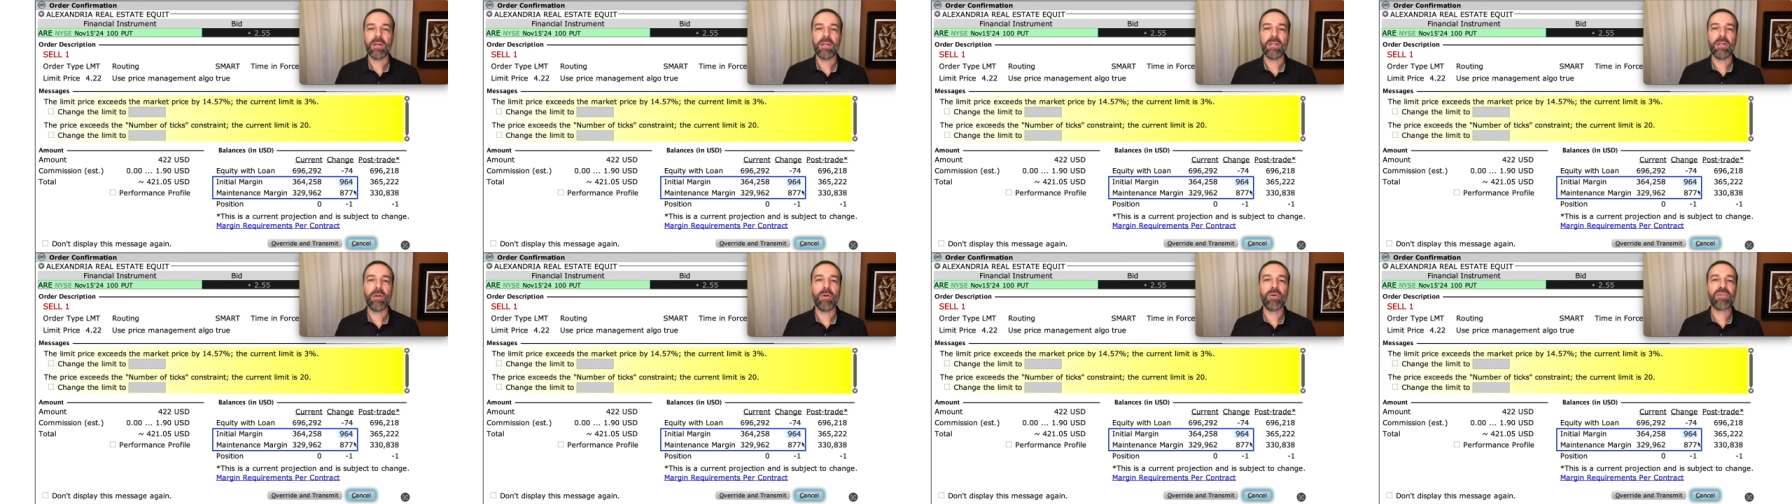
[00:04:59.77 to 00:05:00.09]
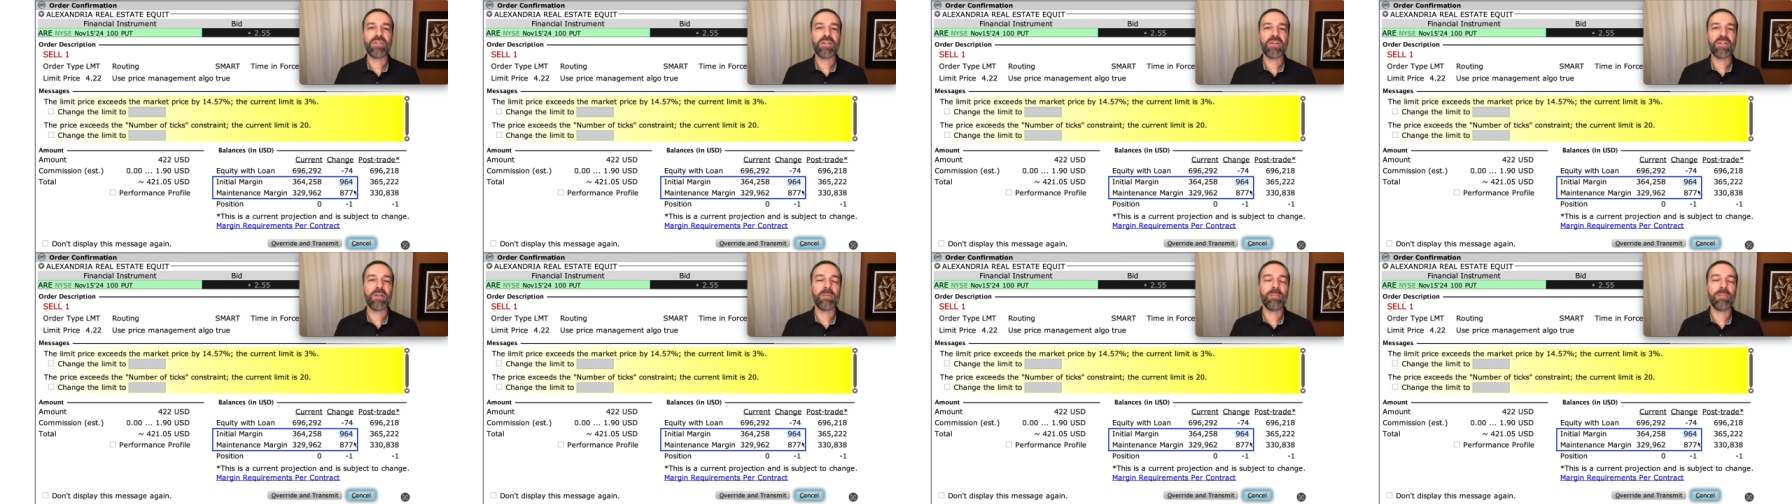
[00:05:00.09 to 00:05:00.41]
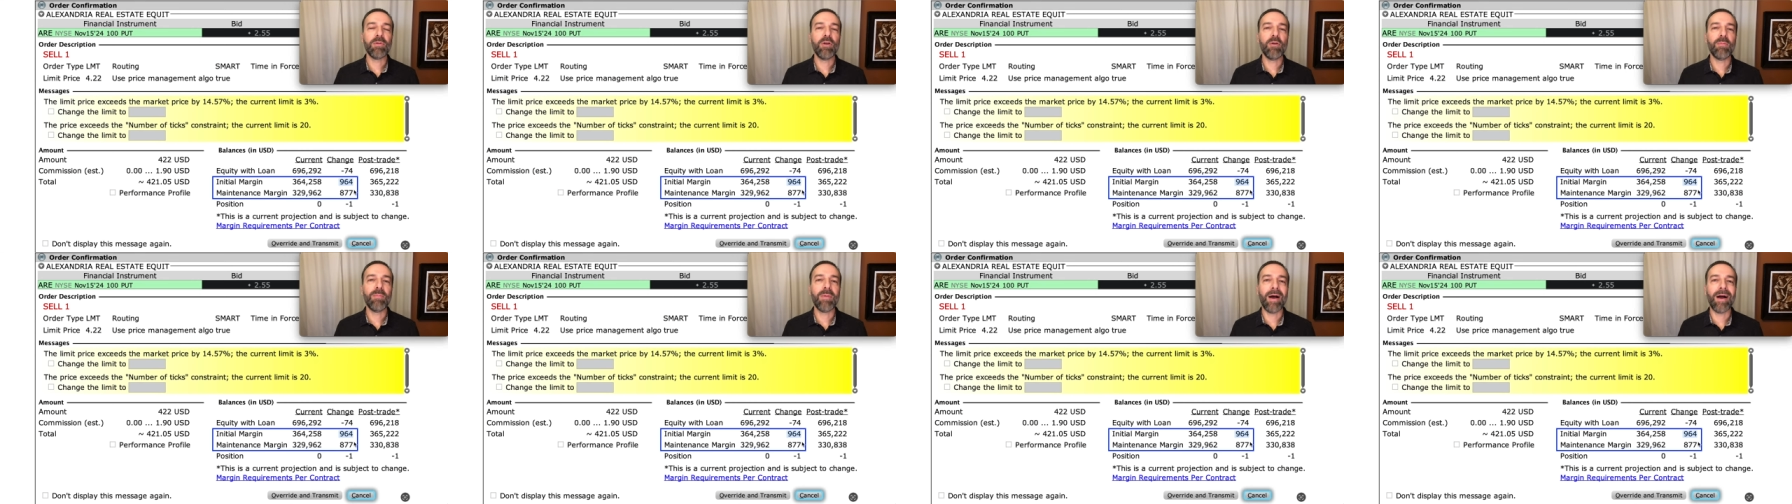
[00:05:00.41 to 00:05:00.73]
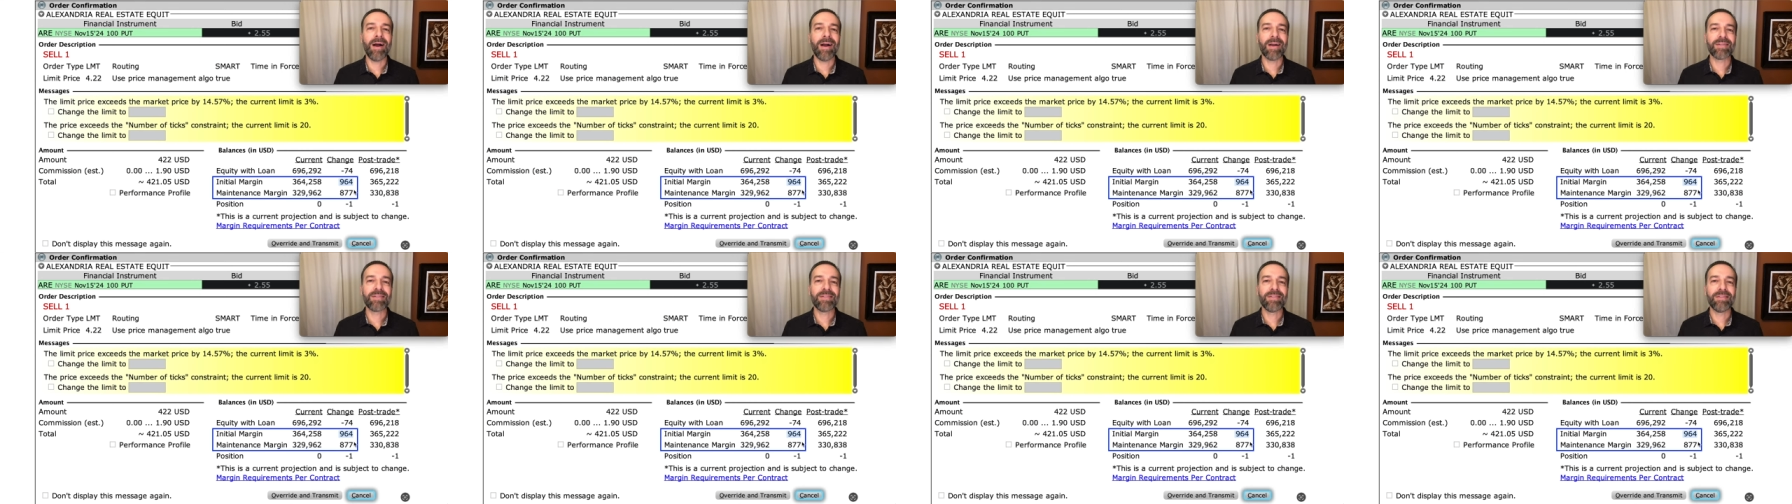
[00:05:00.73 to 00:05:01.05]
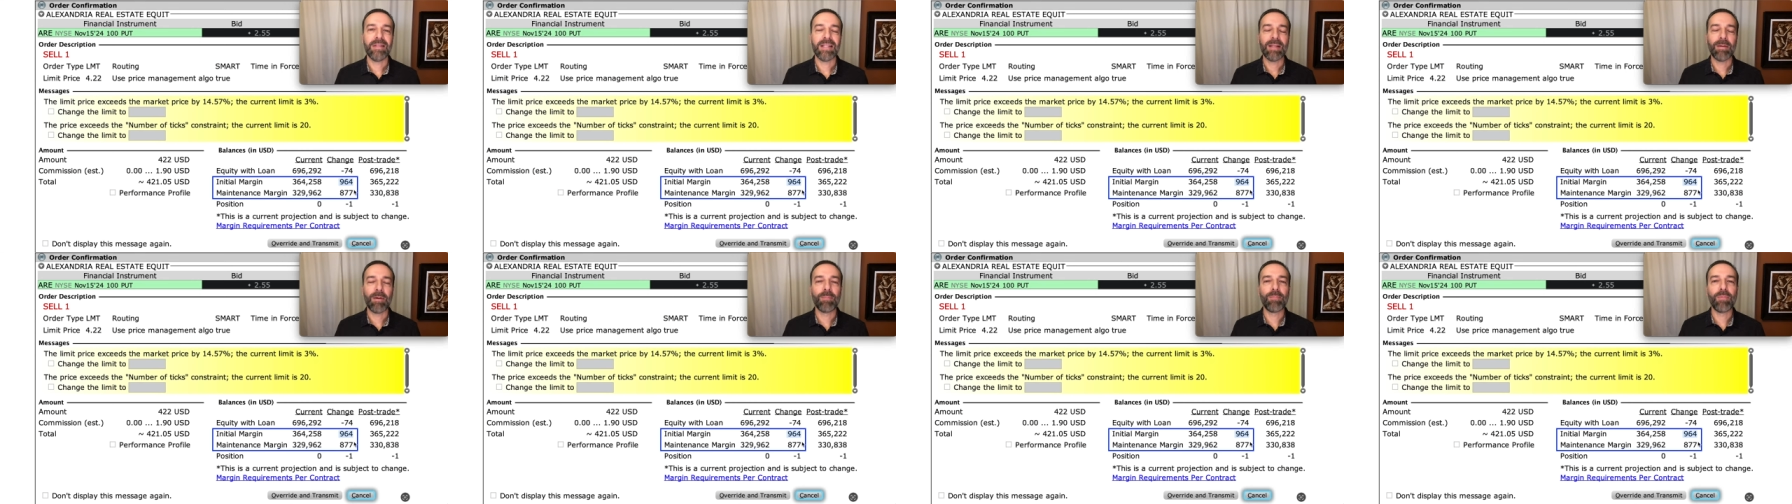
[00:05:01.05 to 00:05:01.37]
Notice here in the blue box
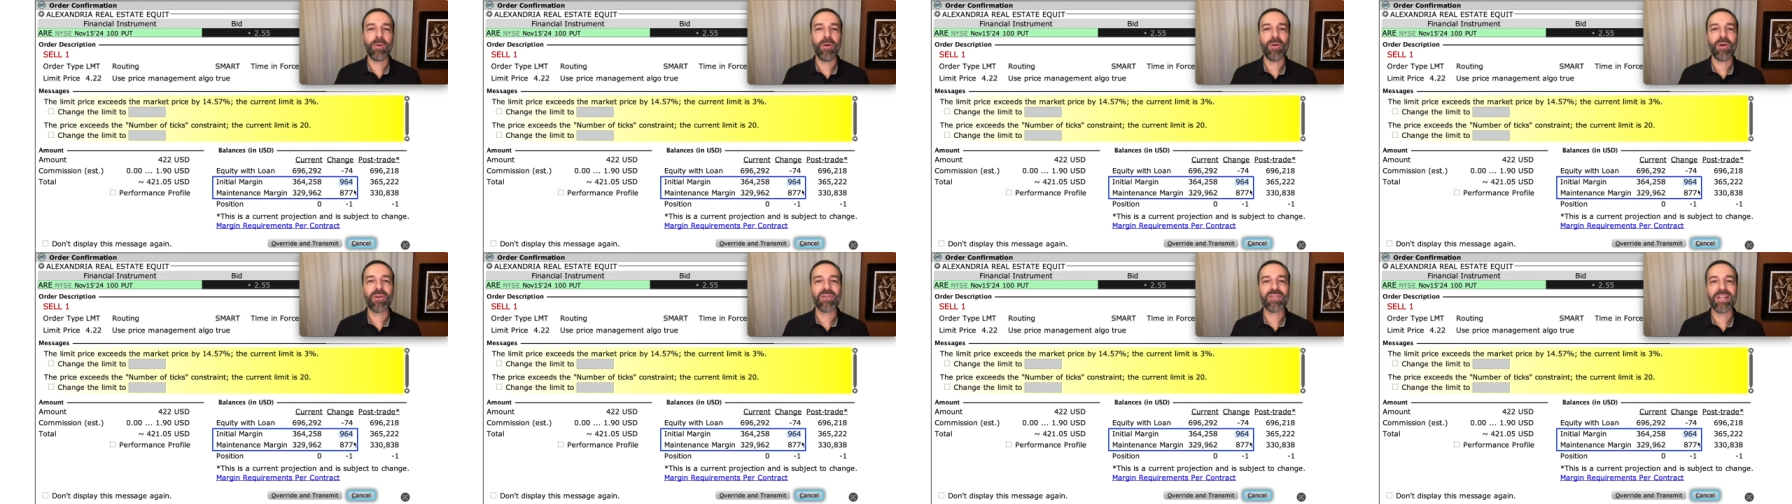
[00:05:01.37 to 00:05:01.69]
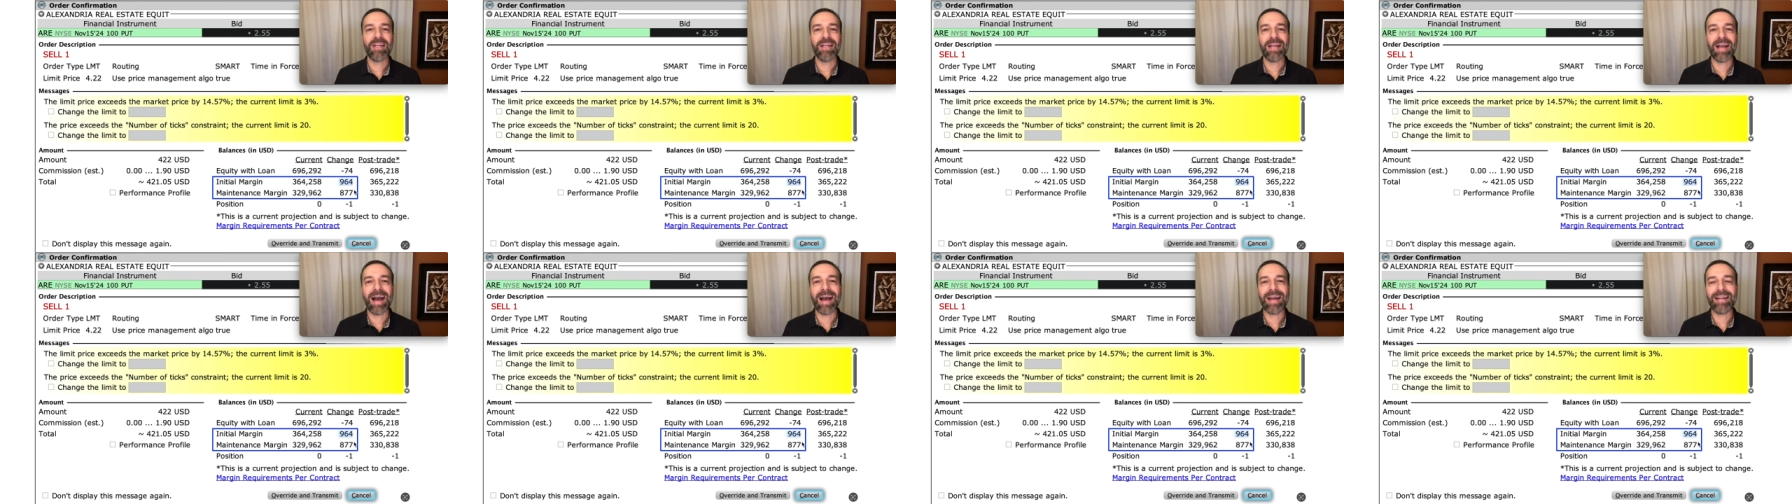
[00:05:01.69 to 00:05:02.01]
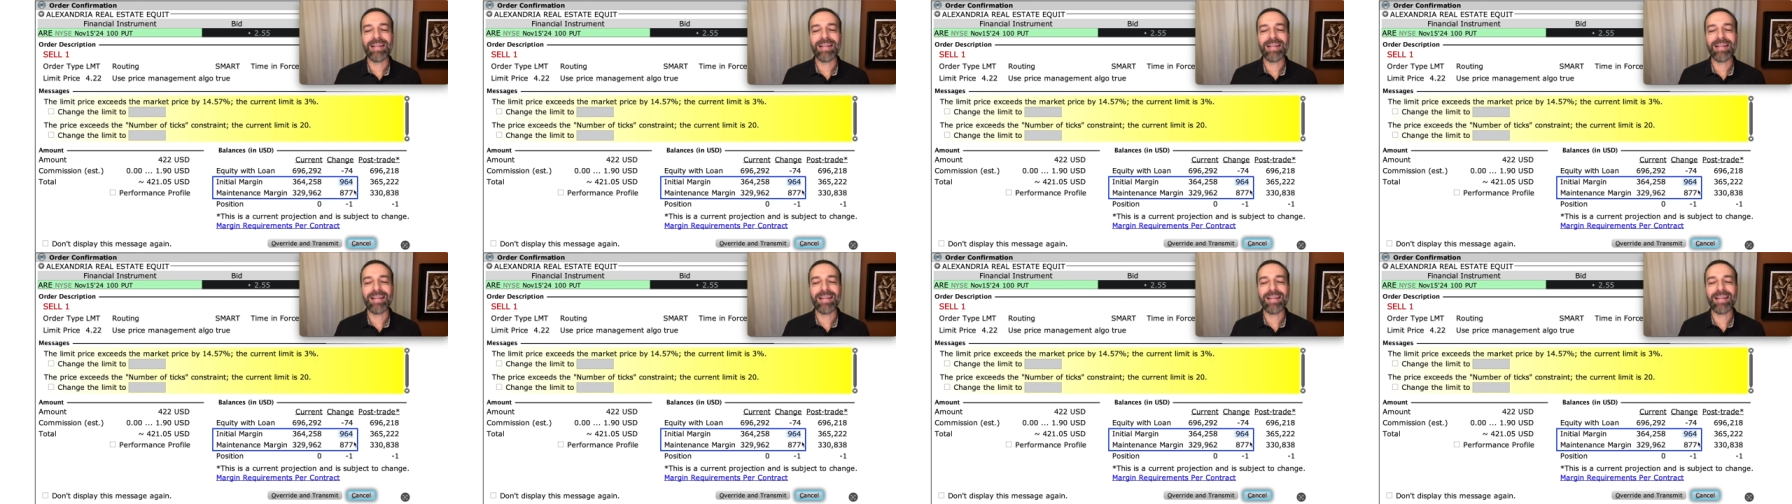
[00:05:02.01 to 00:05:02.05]
that my broker's saying I